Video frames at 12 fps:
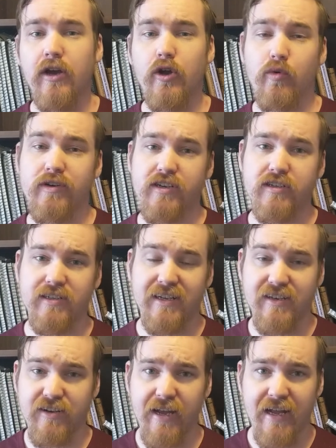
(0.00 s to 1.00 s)
which is an
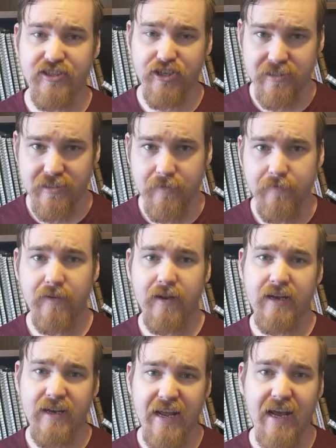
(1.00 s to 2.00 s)
adjective,
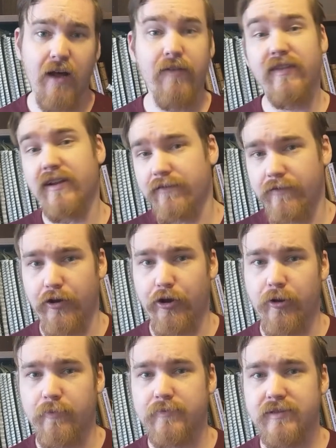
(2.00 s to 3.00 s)
noun that
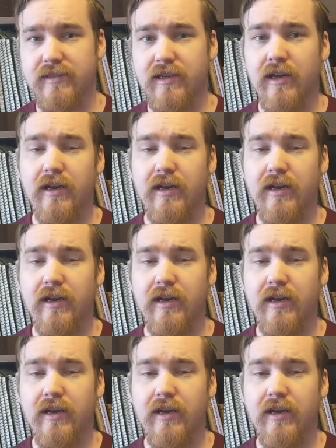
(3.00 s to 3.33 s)
verbs.